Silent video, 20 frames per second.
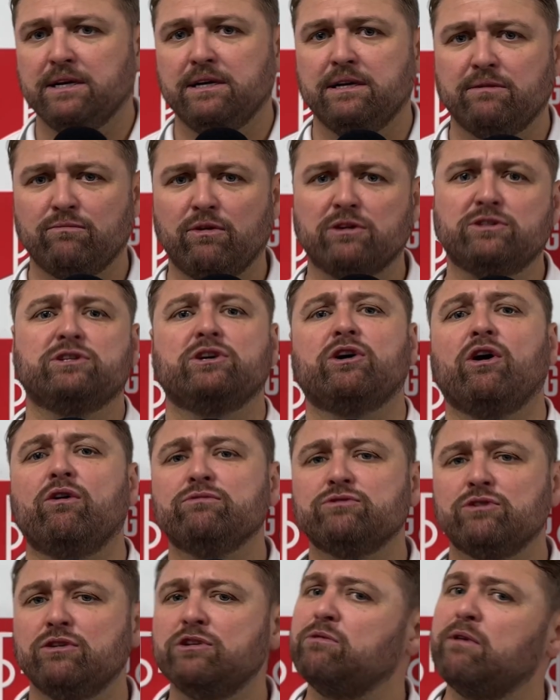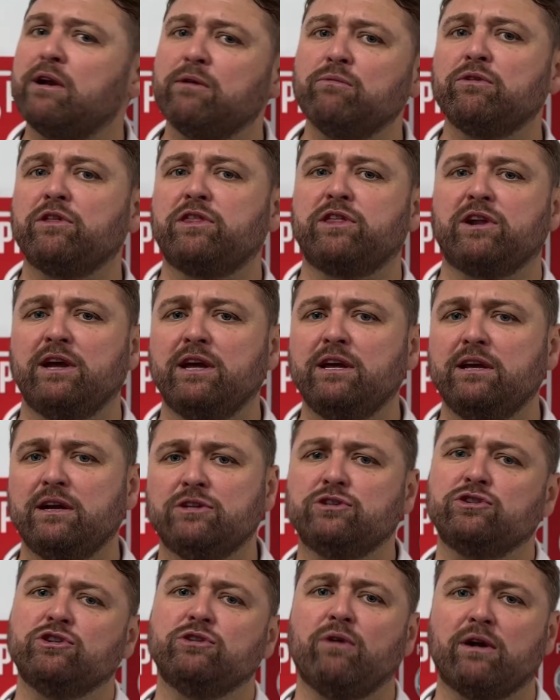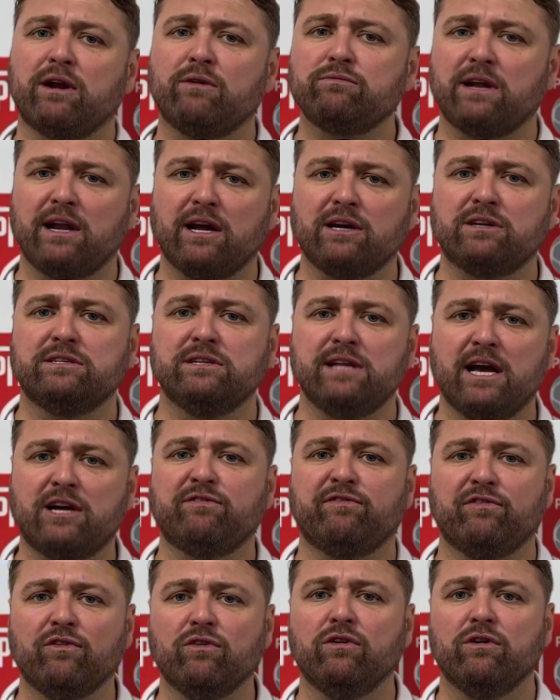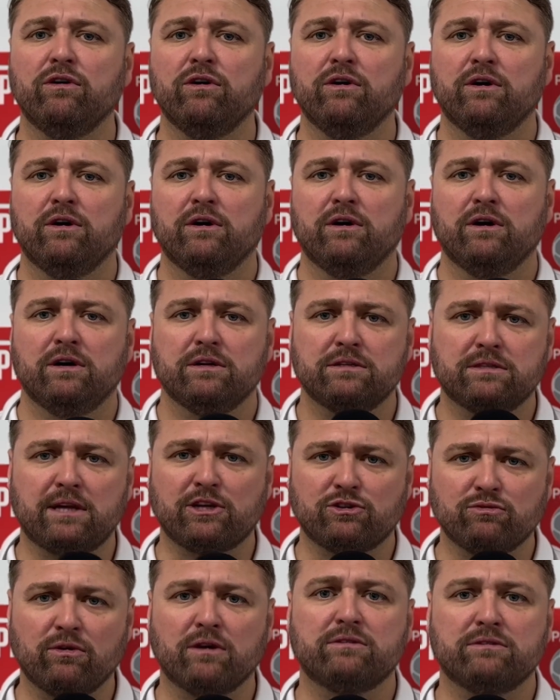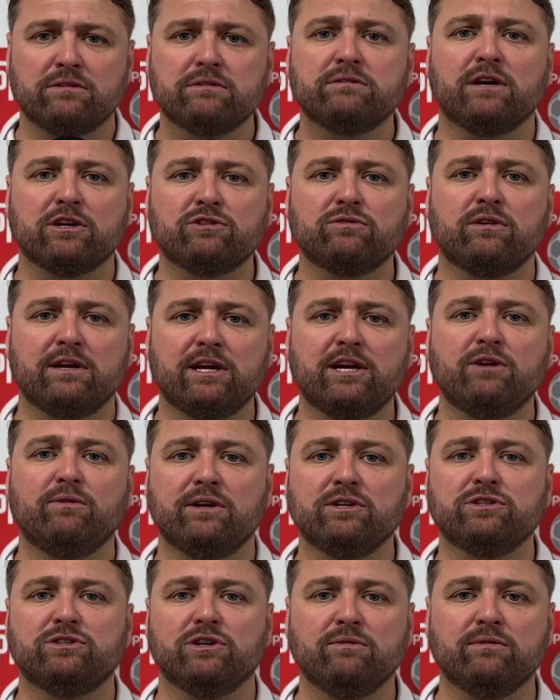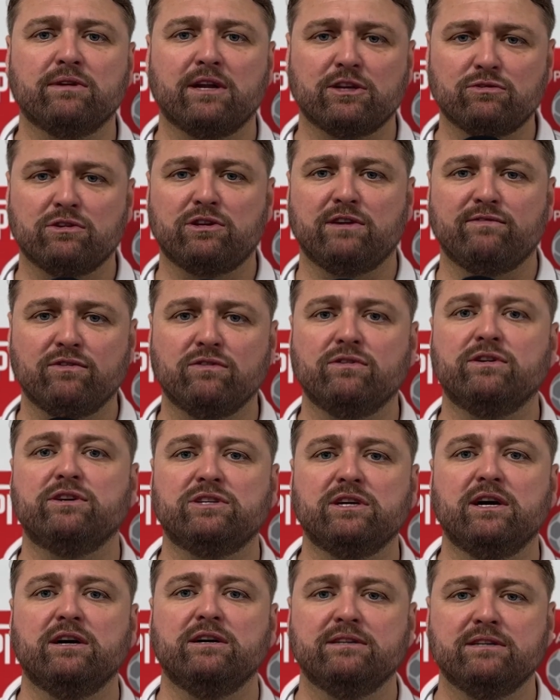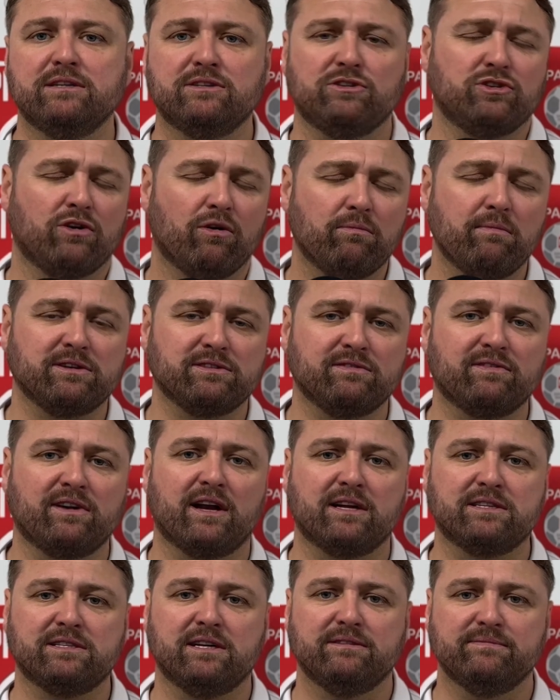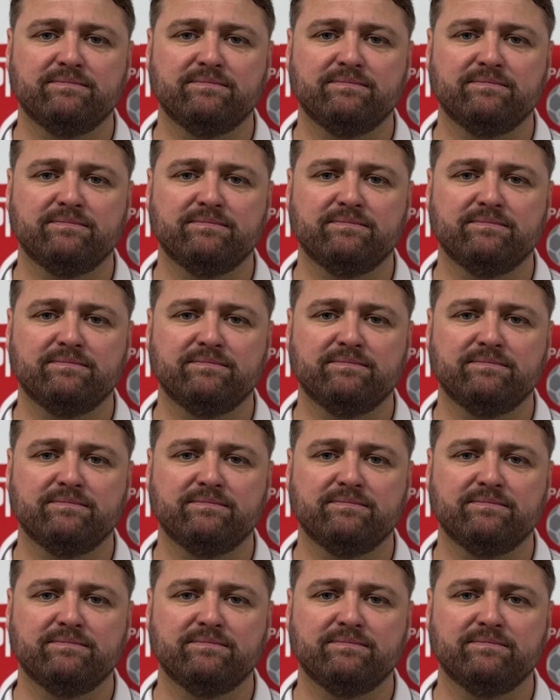What did they go and do? They went and won 3 and drew 1 out the next 4. That's what league winners do, and that's what they've done this year. They show massive character.